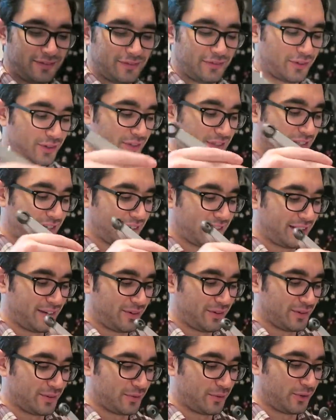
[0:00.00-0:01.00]
For I'll, a second
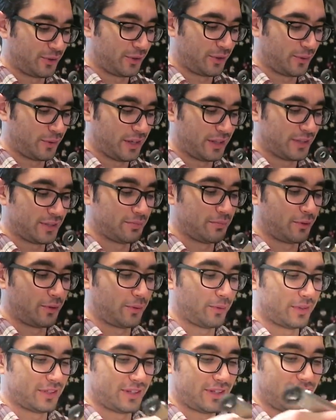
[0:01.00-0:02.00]
I was wondering why this
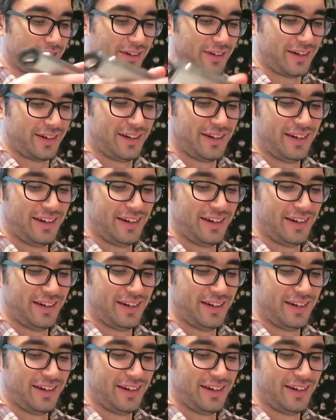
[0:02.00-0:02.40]
bowl was here.